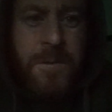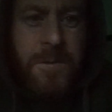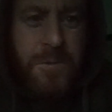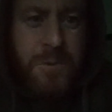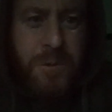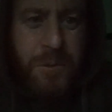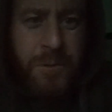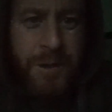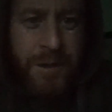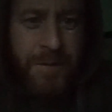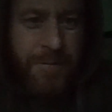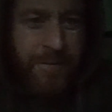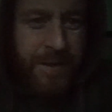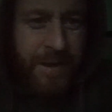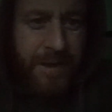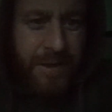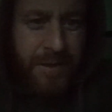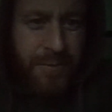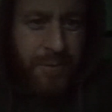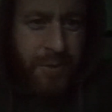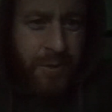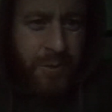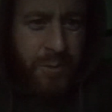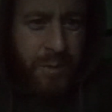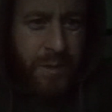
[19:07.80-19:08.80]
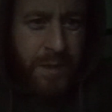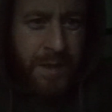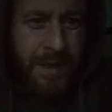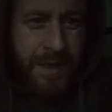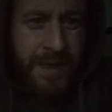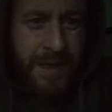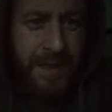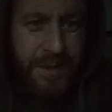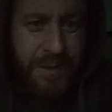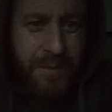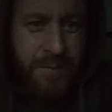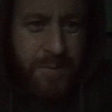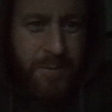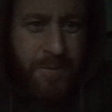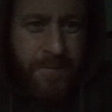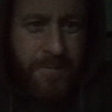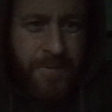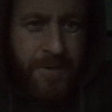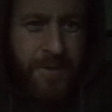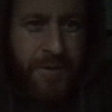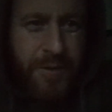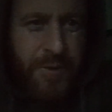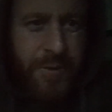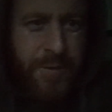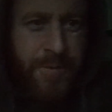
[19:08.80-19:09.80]
So yeah, fingers crossed we can get some more
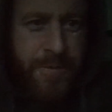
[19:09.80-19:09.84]
fish.